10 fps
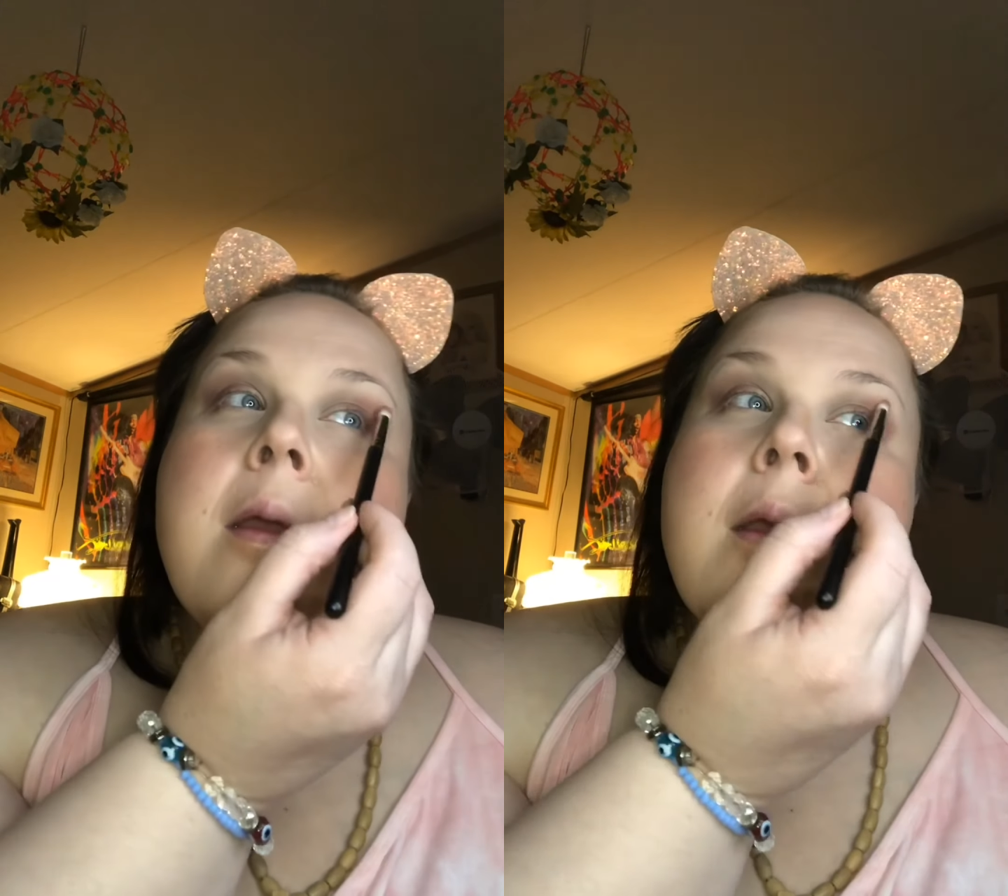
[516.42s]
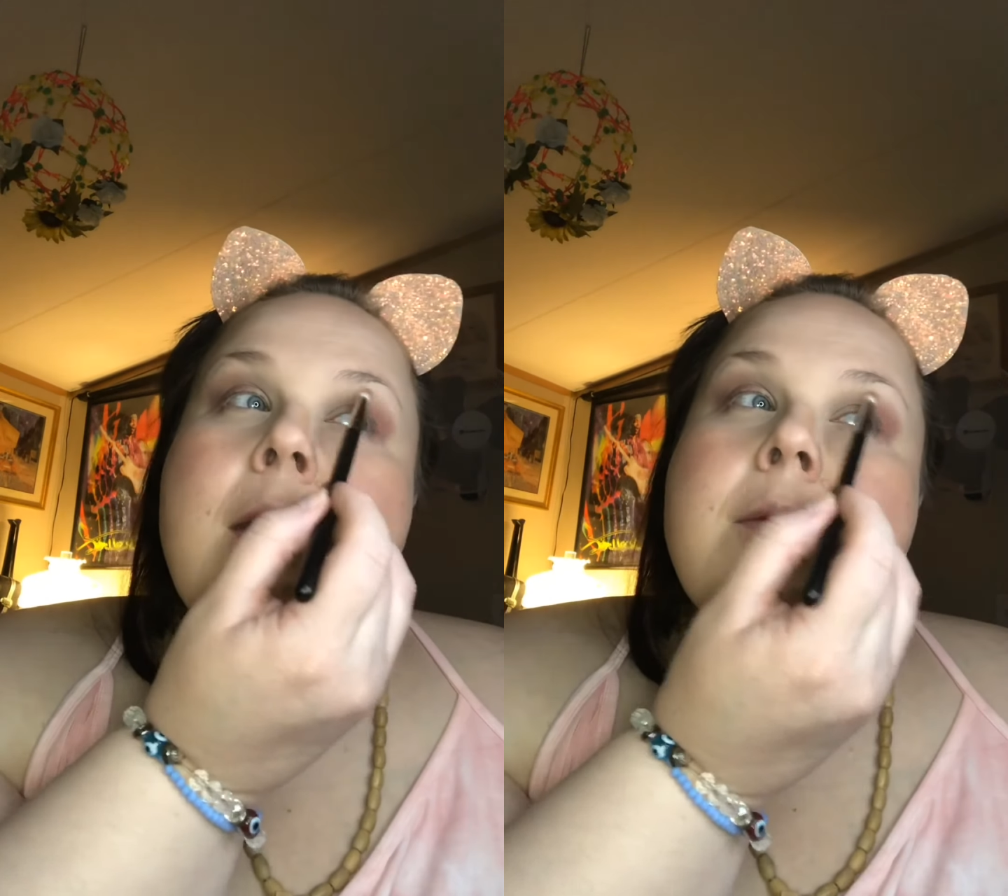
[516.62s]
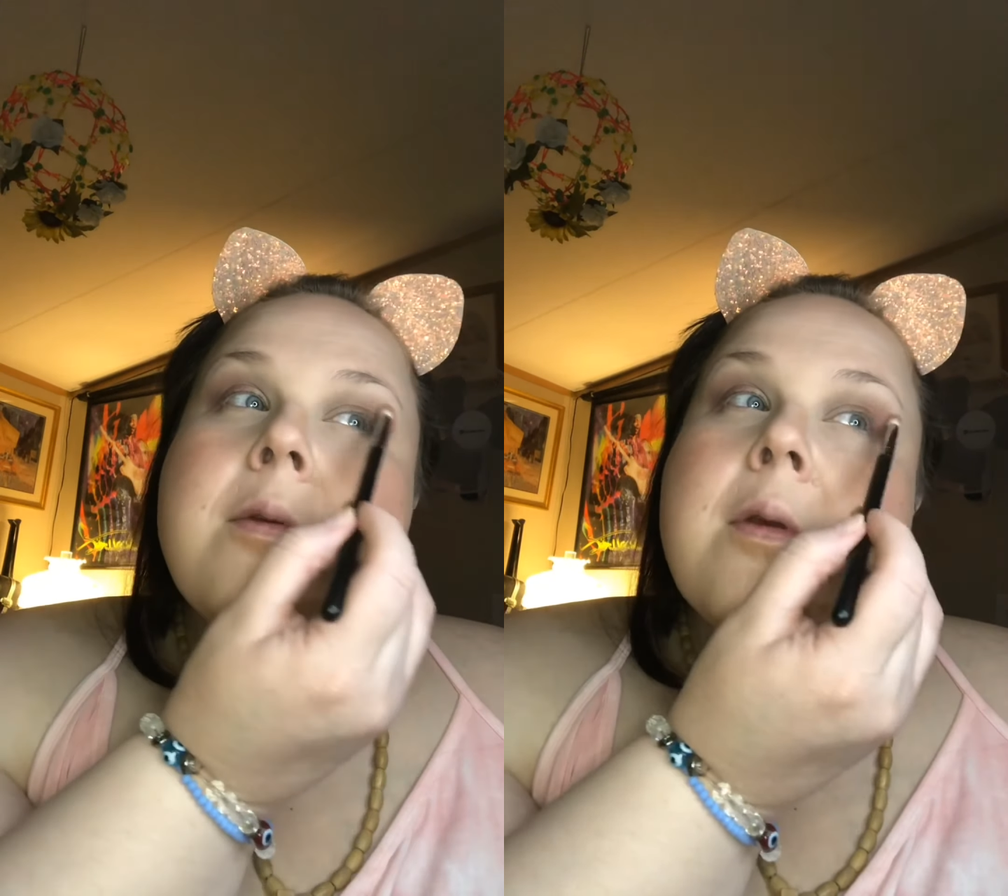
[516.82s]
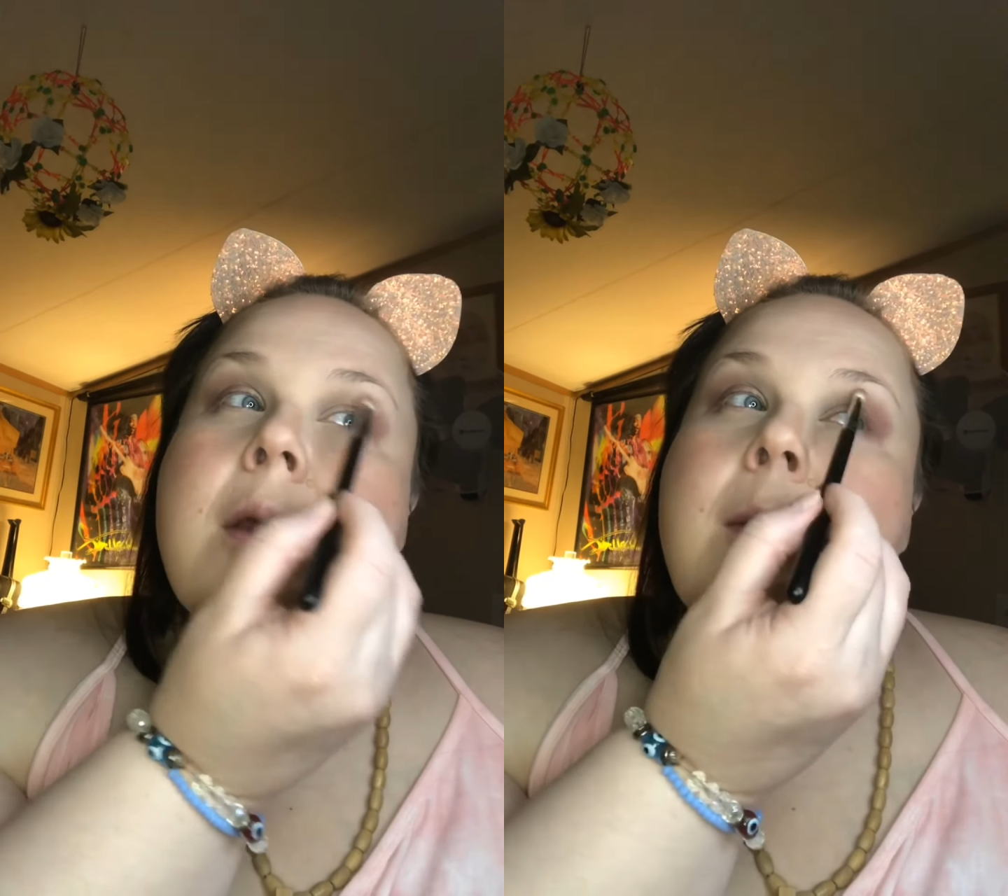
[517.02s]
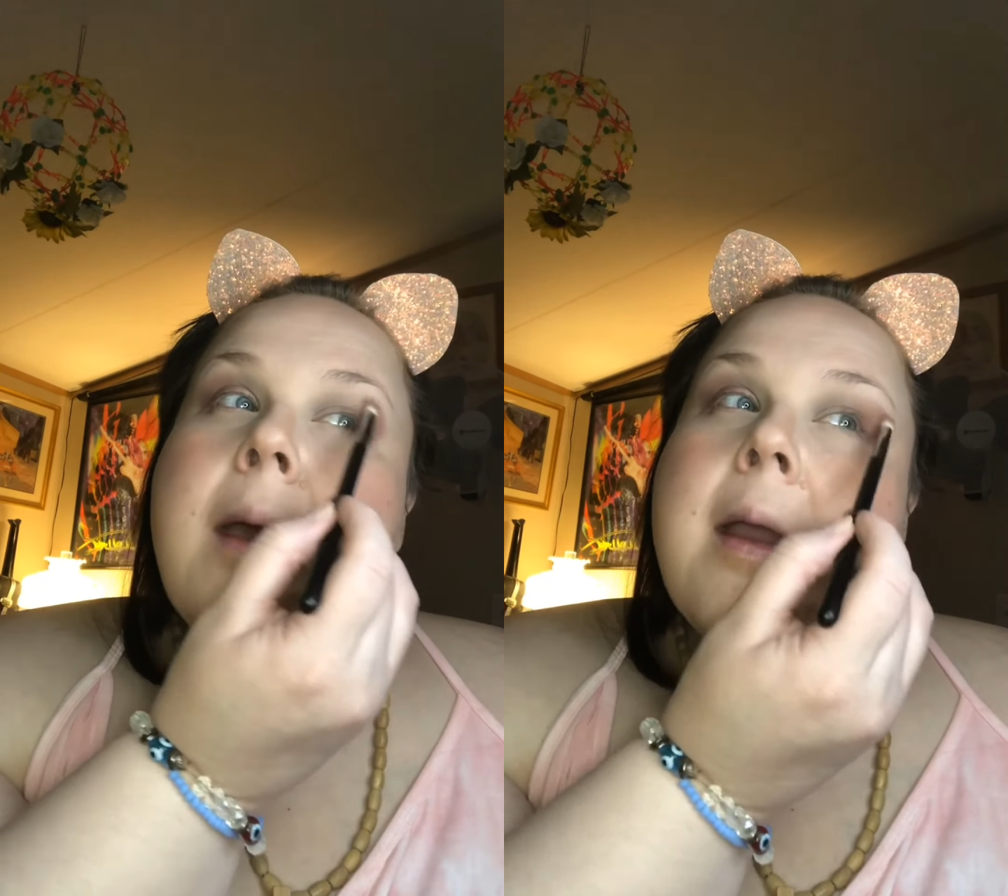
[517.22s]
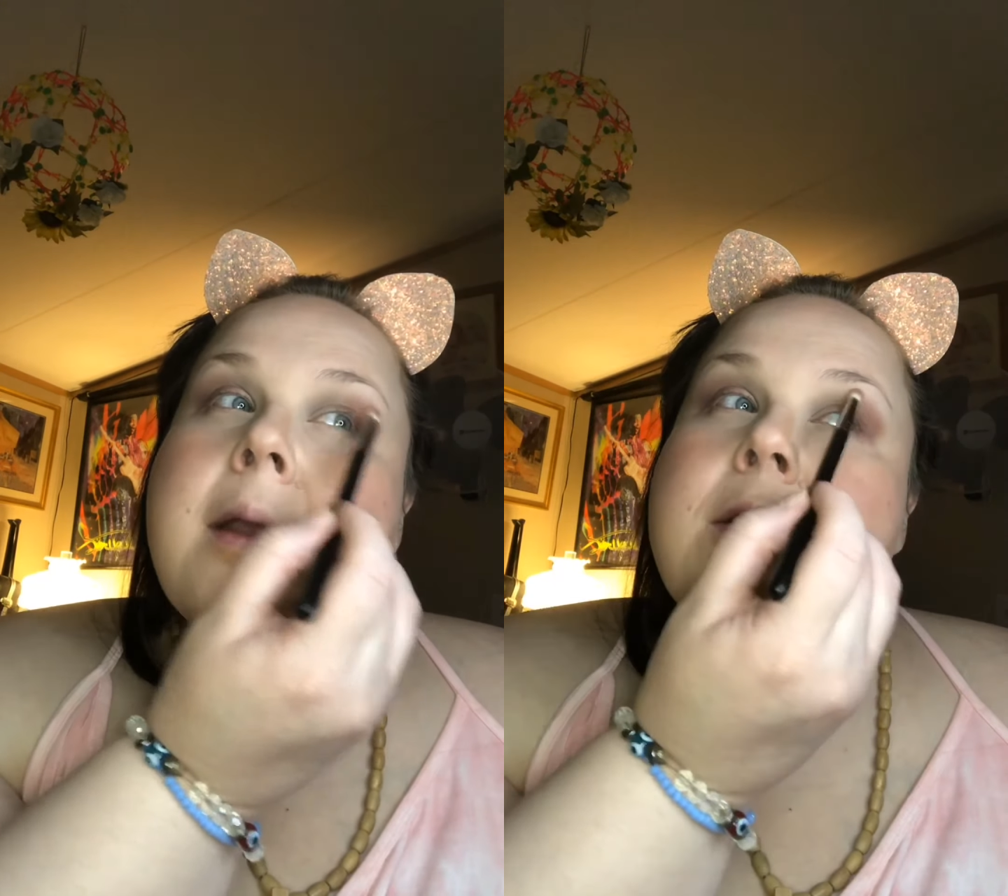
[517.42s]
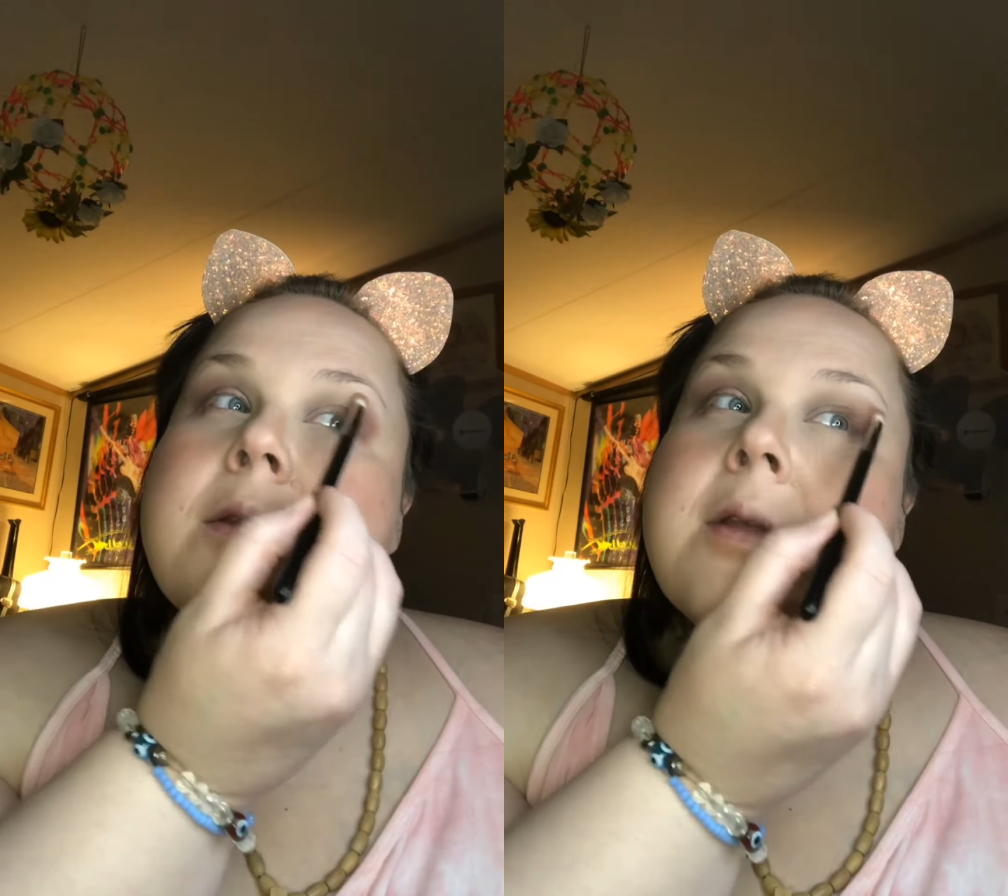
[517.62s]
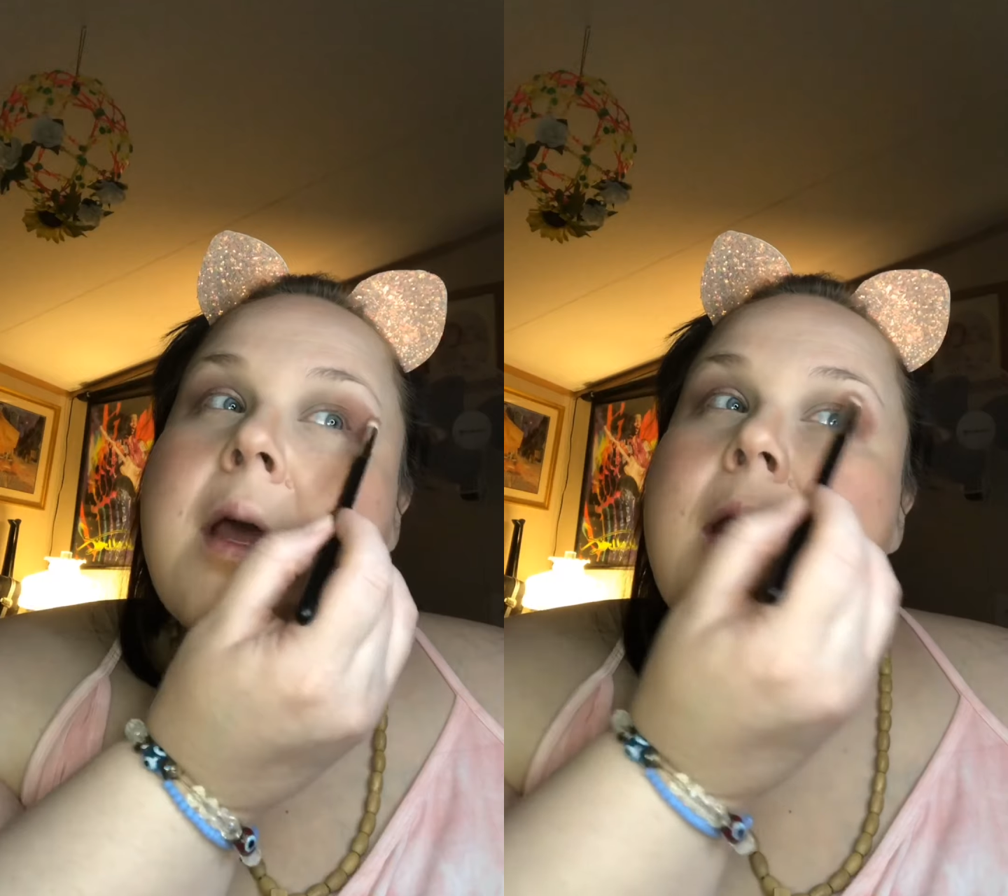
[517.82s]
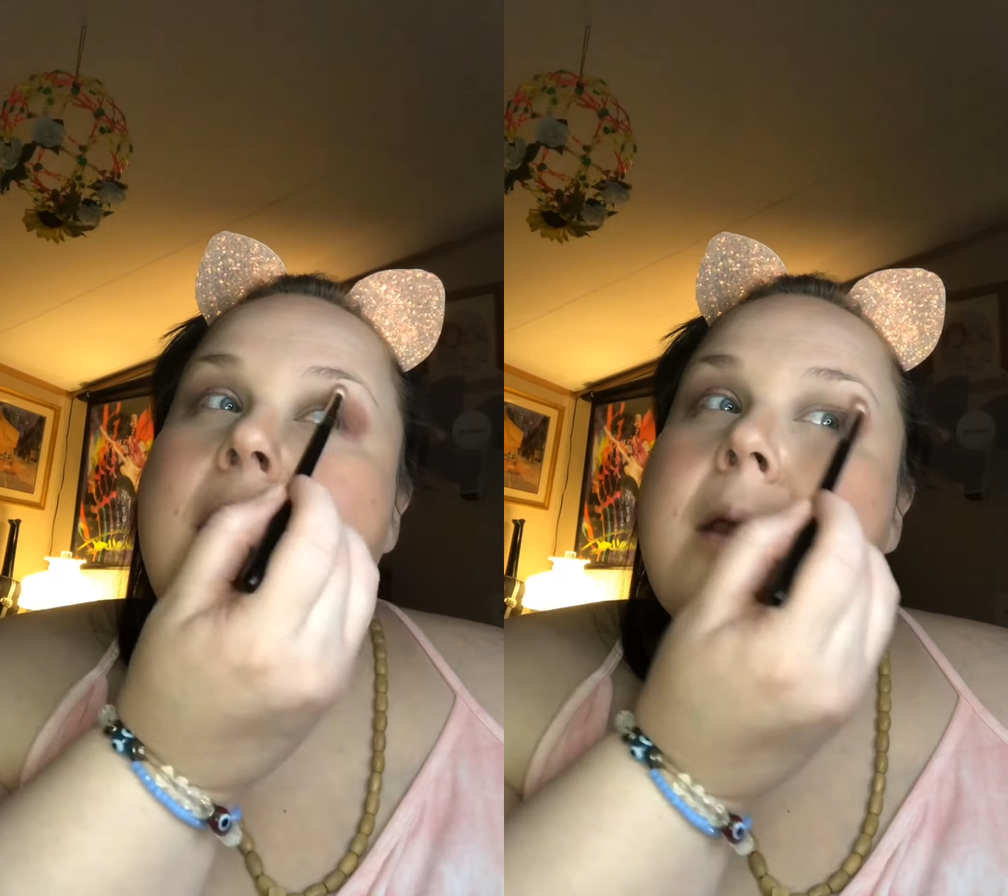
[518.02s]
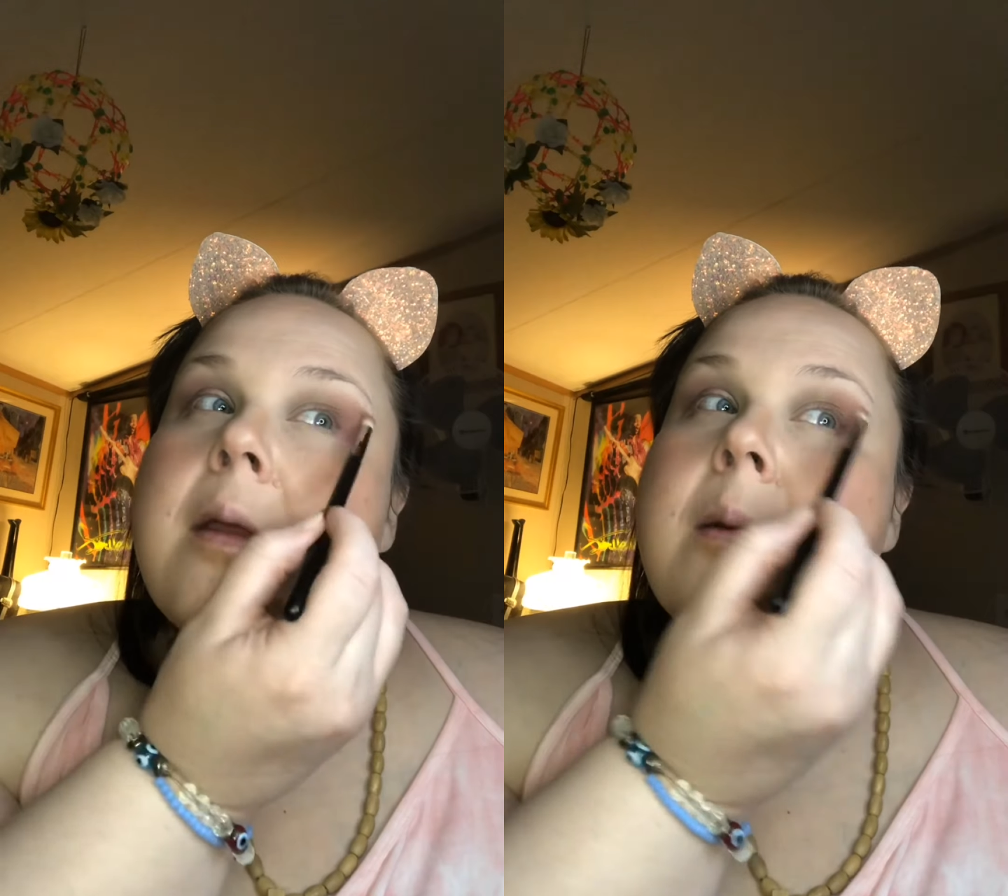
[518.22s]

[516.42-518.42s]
I'm just going to go back and just kind of